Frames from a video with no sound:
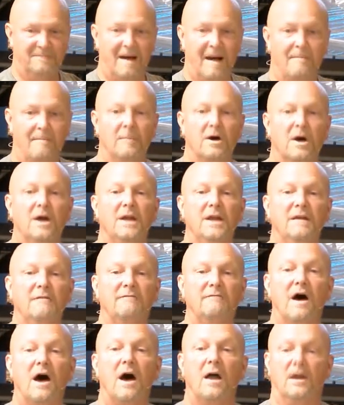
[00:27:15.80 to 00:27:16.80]
my money
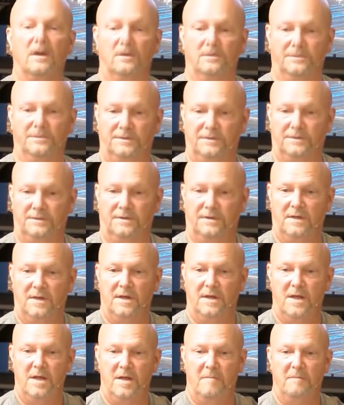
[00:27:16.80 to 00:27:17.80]
follows.
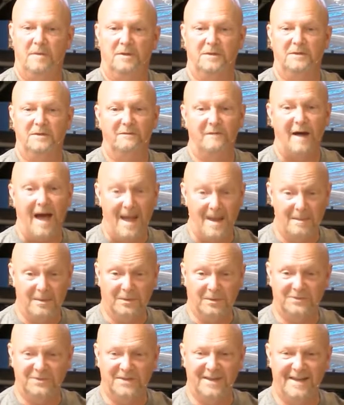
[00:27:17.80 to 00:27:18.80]
But the
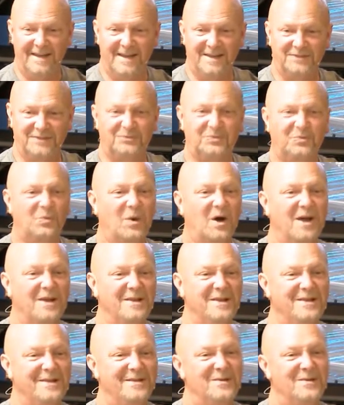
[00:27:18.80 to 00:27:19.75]
Bible says what,